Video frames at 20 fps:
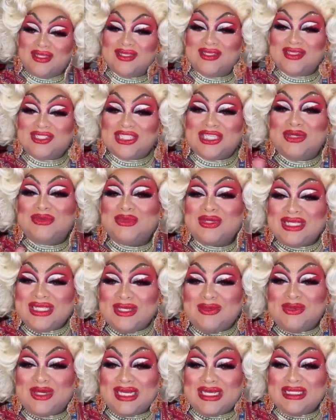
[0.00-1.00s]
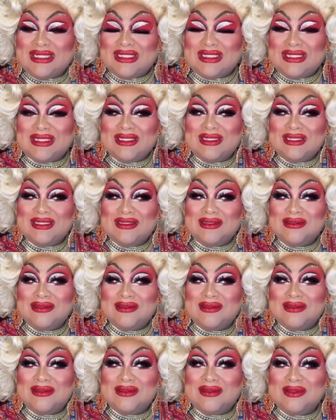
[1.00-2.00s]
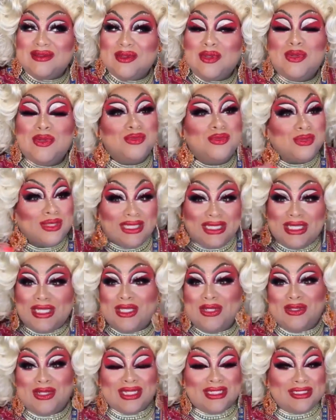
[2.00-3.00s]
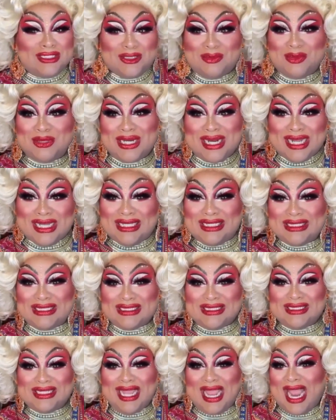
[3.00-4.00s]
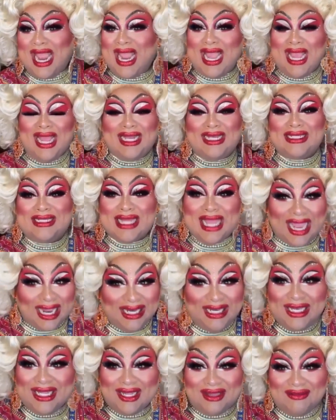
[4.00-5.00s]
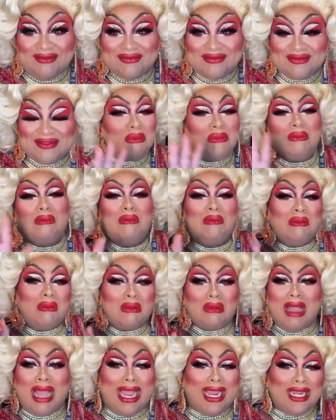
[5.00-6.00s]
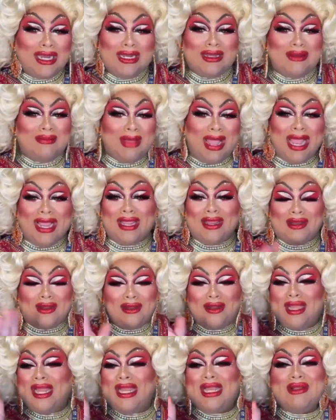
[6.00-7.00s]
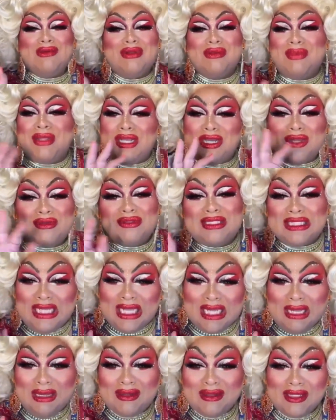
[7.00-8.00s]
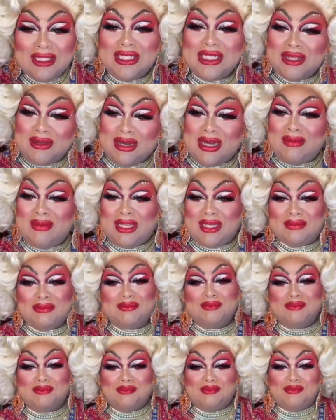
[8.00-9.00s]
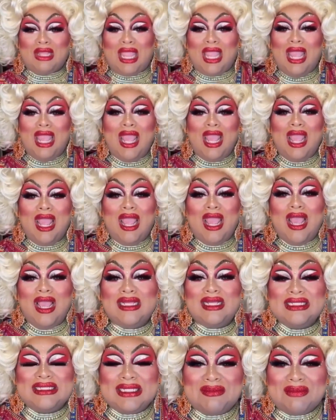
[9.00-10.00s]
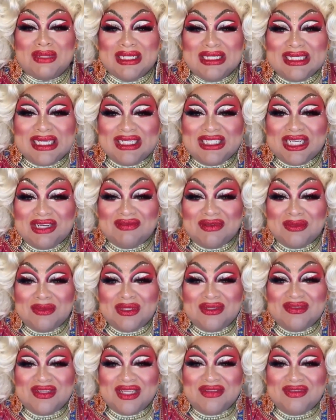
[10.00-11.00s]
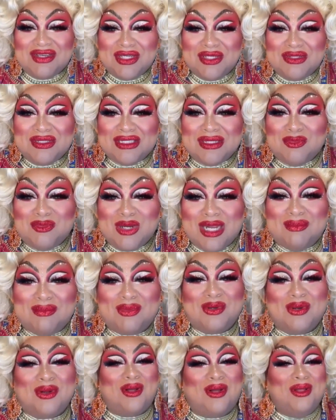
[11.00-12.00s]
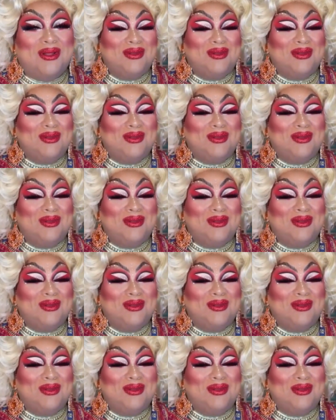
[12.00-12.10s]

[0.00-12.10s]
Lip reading: she really was really cute and super nice. And I live. I could come back here and it would be no tea. You know what I mean? Somebody said Jeffree would have given you some Red Bull.